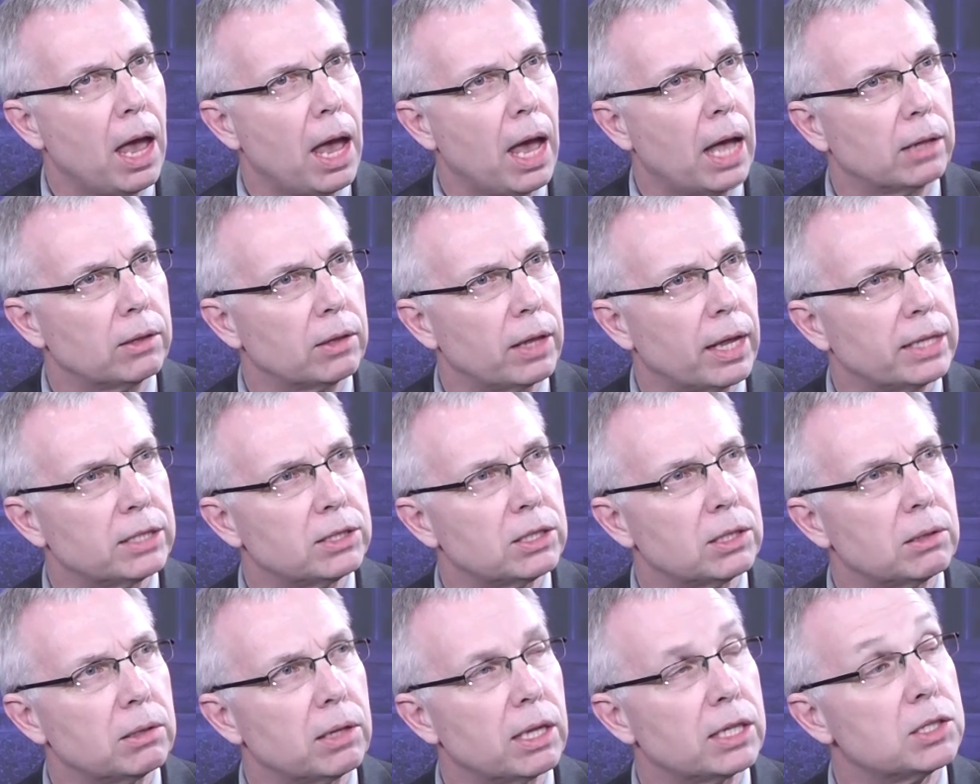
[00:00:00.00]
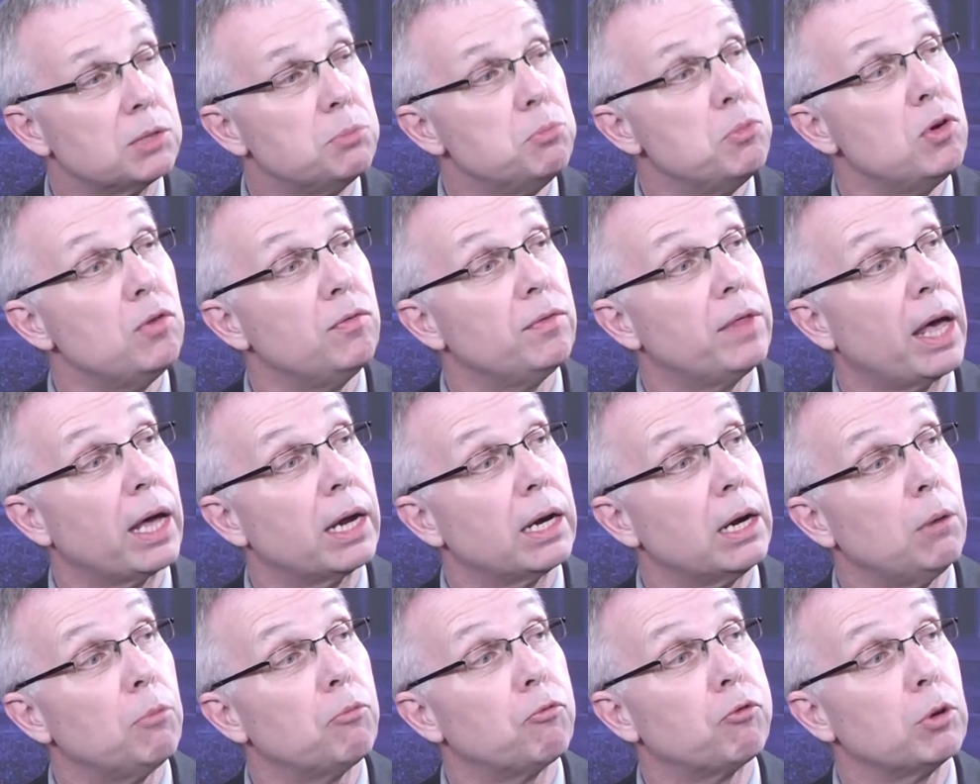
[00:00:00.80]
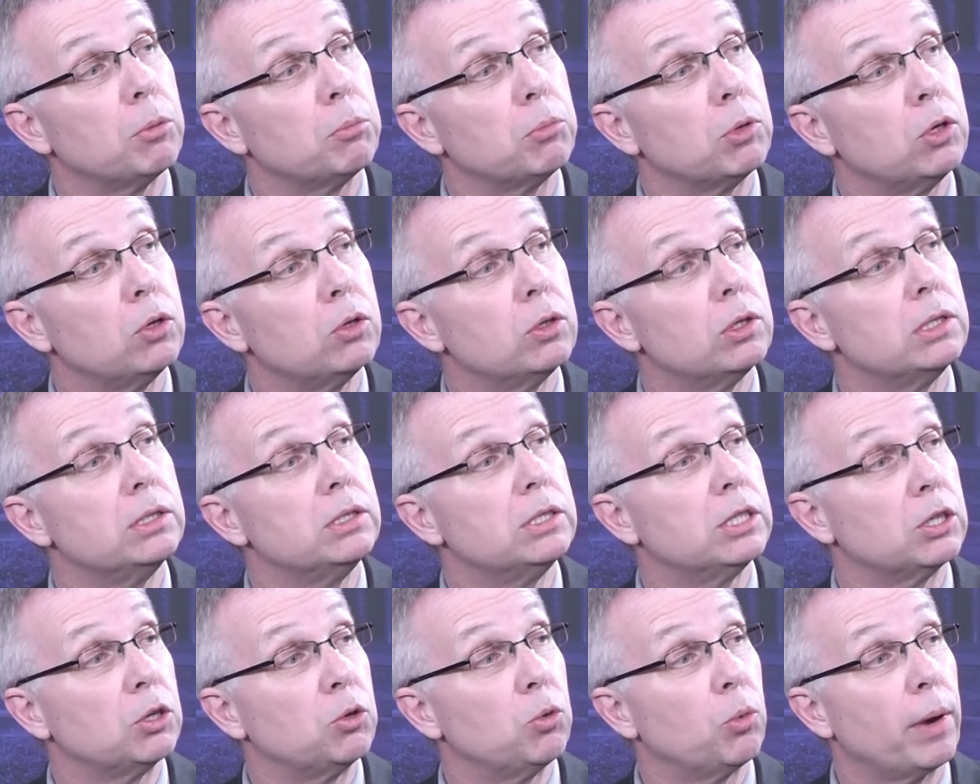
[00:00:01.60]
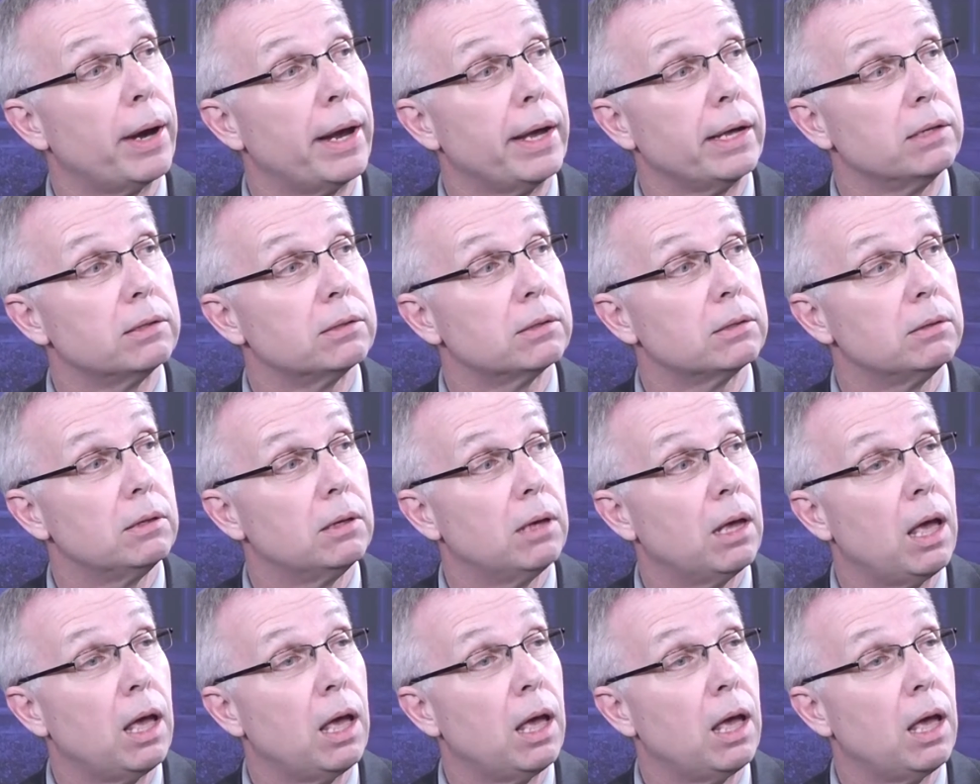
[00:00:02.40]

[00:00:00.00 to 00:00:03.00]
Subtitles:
and let's move that up from good to great.